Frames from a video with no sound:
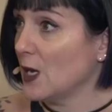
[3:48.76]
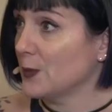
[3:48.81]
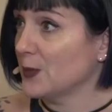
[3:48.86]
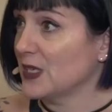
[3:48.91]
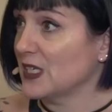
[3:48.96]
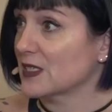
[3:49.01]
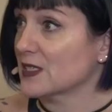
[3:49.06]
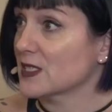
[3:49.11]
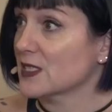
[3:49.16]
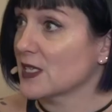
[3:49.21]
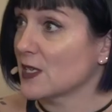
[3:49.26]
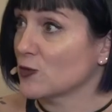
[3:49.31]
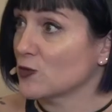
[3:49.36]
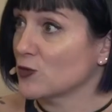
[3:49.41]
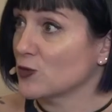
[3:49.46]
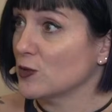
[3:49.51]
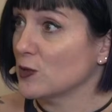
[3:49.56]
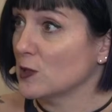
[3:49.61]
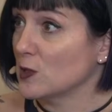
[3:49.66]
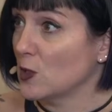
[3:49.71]
copy, a
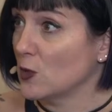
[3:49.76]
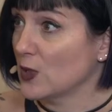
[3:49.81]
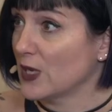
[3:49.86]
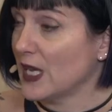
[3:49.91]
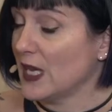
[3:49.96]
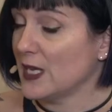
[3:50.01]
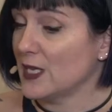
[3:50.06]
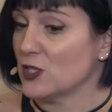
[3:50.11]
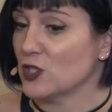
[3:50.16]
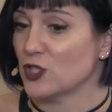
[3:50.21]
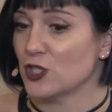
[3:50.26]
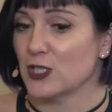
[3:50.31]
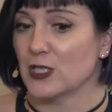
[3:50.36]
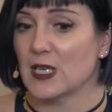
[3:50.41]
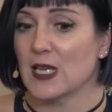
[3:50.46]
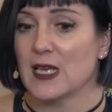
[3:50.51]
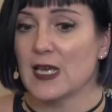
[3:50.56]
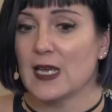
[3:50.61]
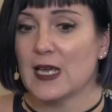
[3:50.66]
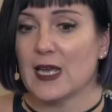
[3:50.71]
central
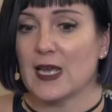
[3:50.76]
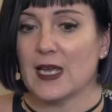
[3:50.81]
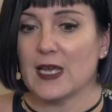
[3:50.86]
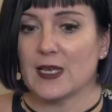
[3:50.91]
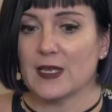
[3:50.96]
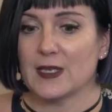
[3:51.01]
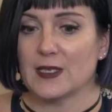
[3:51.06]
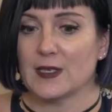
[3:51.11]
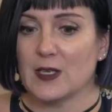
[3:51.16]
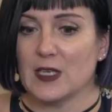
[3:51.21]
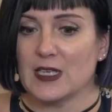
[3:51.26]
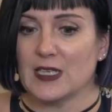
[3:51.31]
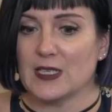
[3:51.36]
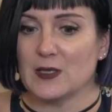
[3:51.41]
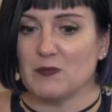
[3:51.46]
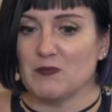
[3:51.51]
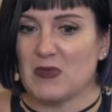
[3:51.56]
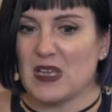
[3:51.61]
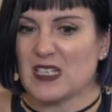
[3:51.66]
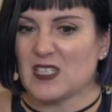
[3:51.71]
location, and
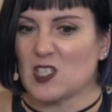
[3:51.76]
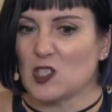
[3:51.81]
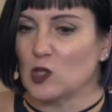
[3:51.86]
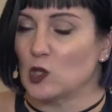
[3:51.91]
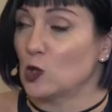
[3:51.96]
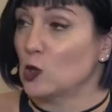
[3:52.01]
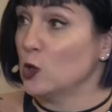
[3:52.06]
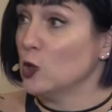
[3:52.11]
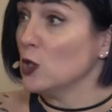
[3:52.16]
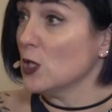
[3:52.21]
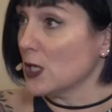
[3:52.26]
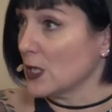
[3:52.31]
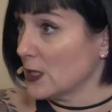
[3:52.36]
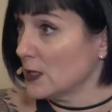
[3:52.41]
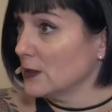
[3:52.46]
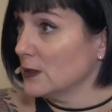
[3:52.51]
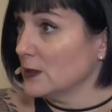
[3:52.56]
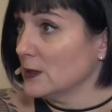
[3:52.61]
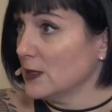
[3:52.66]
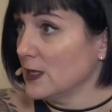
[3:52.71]
it makes it
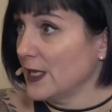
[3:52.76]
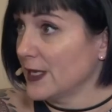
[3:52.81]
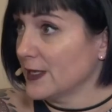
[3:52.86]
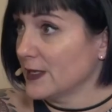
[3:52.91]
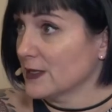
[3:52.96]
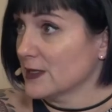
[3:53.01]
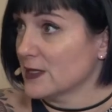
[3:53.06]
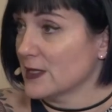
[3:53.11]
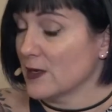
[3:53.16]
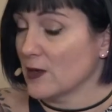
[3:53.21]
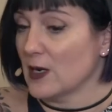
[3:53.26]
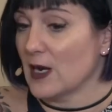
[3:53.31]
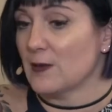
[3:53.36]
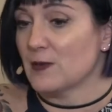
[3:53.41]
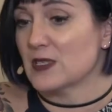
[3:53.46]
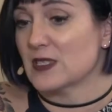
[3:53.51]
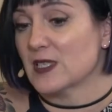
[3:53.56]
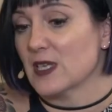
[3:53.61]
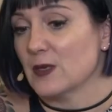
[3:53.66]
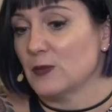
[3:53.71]
look like it's there. I
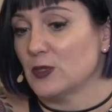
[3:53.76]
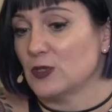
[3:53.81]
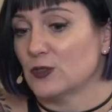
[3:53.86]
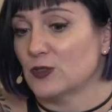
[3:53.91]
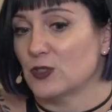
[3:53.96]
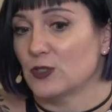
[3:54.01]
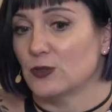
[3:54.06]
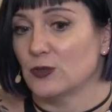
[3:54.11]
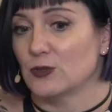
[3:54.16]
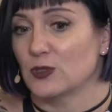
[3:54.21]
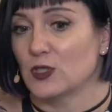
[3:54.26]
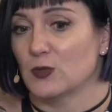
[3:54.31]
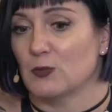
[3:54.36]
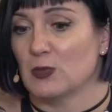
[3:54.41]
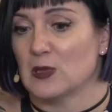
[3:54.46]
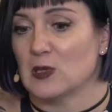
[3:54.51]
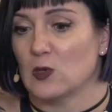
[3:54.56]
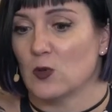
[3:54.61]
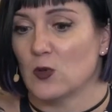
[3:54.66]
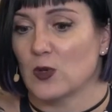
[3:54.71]
was able to
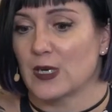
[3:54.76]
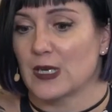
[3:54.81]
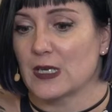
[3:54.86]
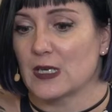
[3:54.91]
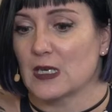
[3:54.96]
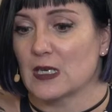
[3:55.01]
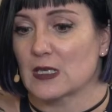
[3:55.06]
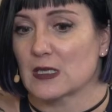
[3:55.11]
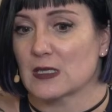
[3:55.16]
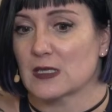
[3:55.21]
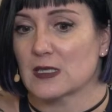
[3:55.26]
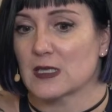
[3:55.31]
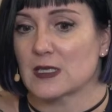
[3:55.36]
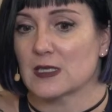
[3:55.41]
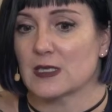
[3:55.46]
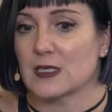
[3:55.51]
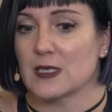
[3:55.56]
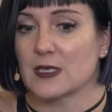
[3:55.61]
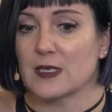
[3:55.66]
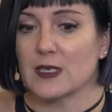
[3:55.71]
deploy a
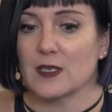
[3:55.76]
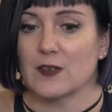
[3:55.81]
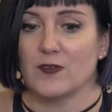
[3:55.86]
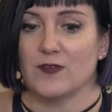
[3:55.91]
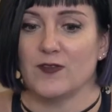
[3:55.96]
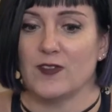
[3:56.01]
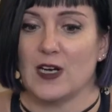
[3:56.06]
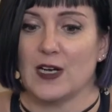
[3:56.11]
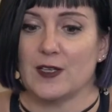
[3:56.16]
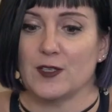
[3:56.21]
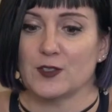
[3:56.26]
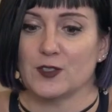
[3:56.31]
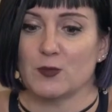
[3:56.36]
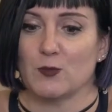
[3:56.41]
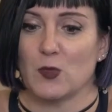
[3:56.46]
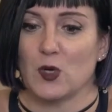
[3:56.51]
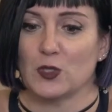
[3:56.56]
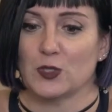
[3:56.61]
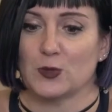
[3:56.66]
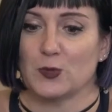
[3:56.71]
16 gig file
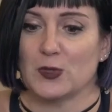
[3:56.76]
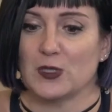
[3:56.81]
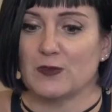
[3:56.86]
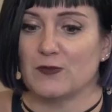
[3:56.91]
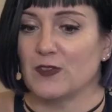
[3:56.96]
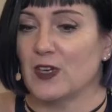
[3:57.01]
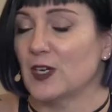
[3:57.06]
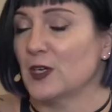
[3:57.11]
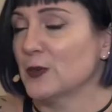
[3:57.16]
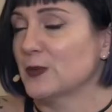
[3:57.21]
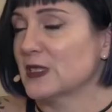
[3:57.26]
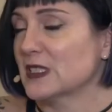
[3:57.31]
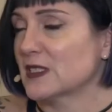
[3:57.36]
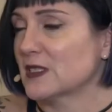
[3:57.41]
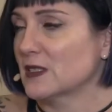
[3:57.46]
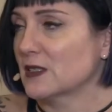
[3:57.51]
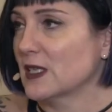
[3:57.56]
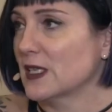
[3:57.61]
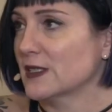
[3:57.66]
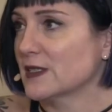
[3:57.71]
to multiple
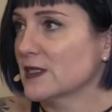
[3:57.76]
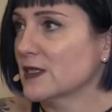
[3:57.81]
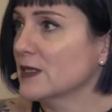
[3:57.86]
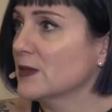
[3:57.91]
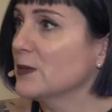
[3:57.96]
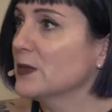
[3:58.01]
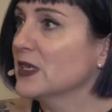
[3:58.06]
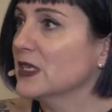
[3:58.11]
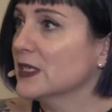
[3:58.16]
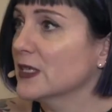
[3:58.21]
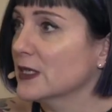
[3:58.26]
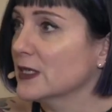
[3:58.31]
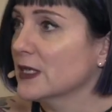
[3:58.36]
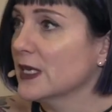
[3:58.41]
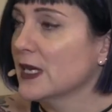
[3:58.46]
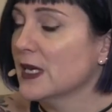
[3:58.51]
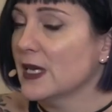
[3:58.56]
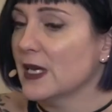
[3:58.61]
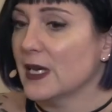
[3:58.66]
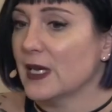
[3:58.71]
environments in less than a minute.
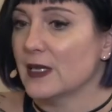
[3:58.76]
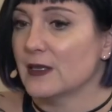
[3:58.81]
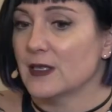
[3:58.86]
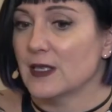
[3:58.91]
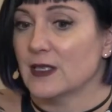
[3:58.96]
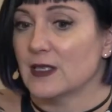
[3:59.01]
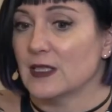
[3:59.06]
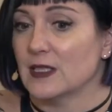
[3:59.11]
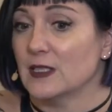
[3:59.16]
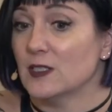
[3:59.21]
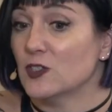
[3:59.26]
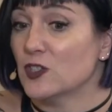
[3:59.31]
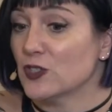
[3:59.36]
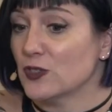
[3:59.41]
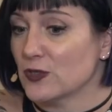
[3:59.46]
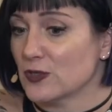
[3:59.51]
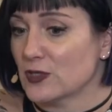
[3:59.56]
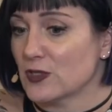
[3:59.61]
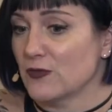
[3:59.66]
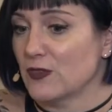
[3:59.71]
And then each
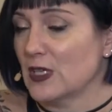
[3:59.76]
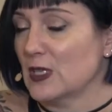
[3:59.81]
of those